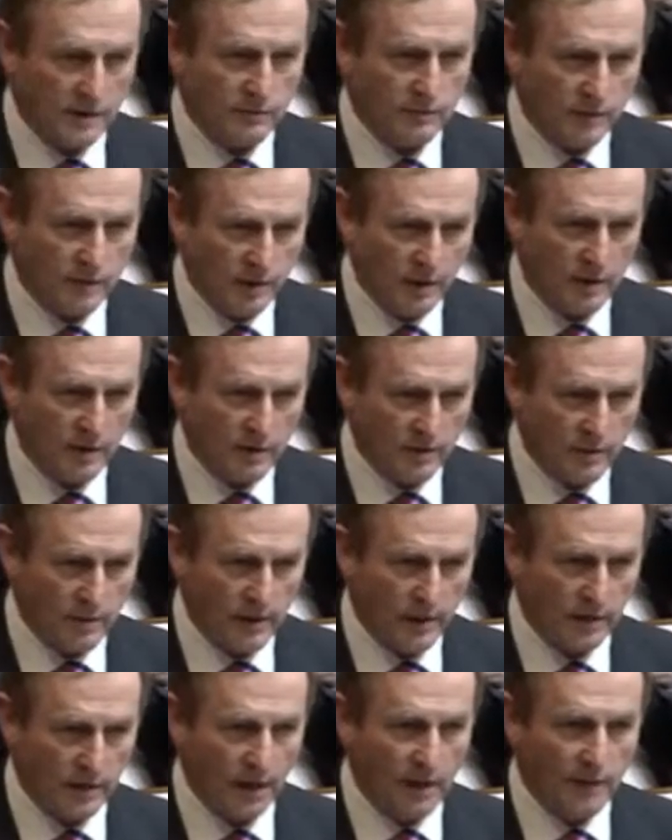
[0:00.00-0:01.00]
that were taken
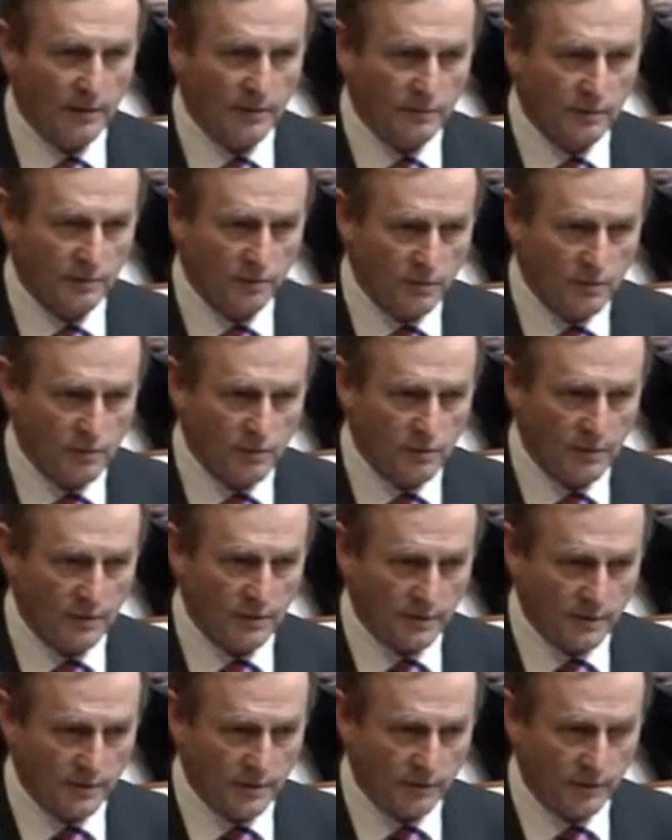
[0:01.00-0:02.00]
away on the review on
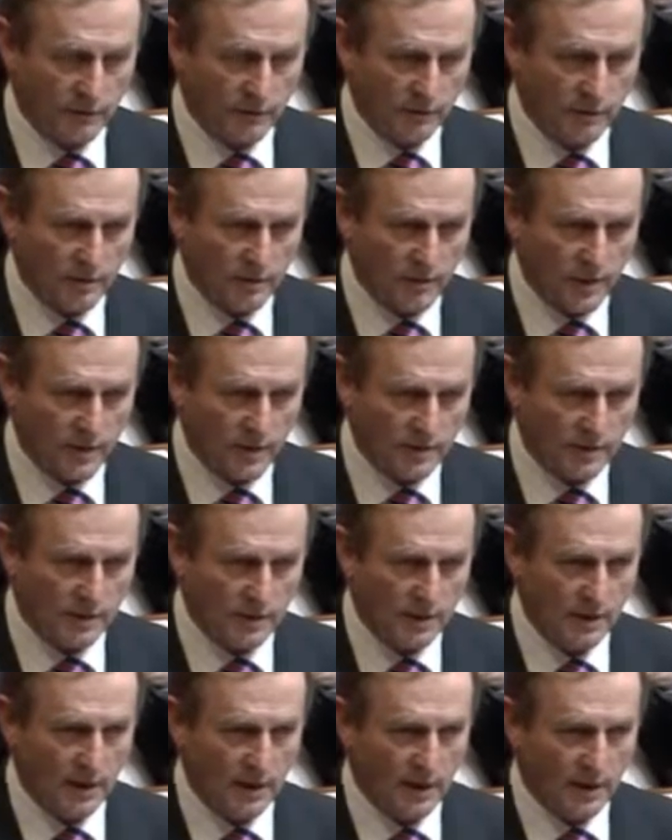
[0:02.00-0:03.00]
the discretionary basis,
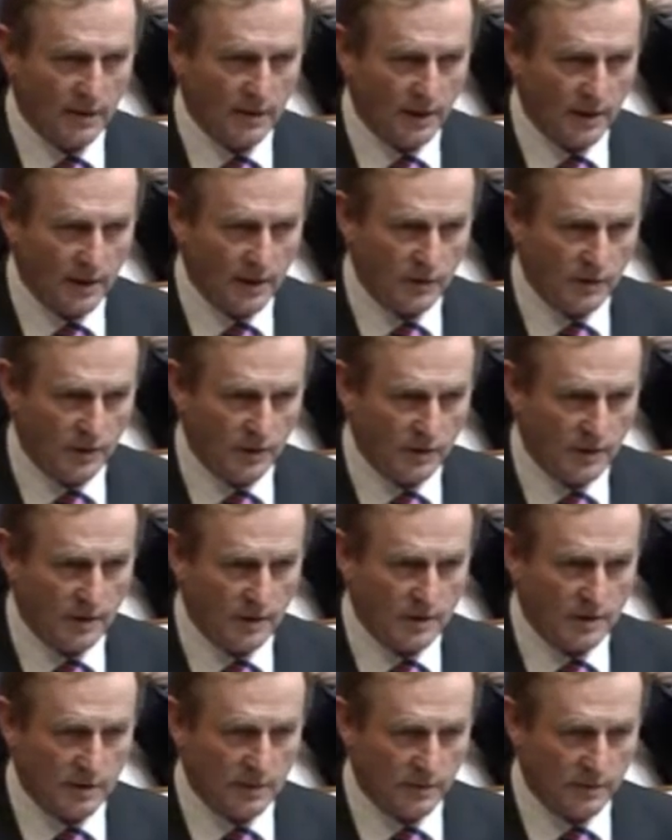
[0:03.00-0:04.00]
and the HSE
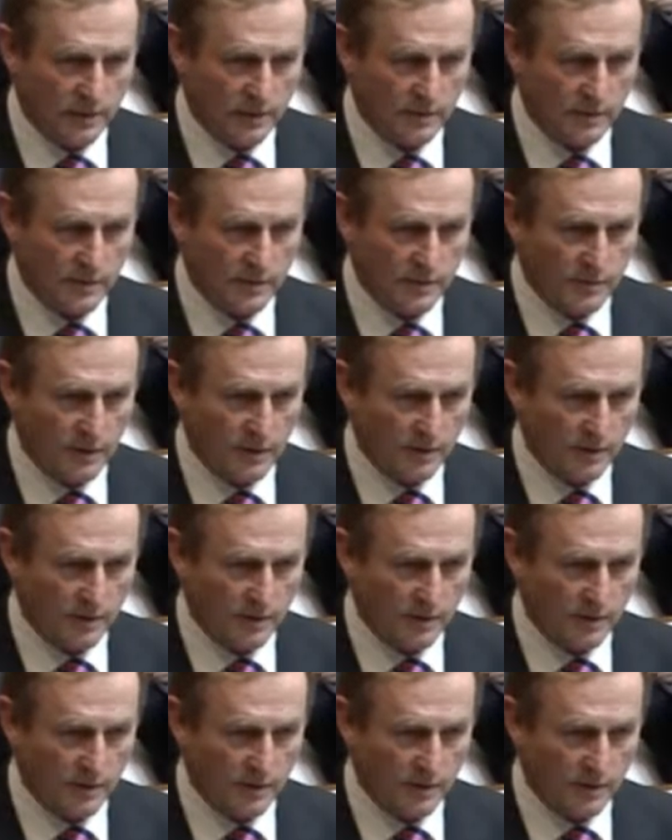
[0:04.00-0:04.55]
has confirmed this morning.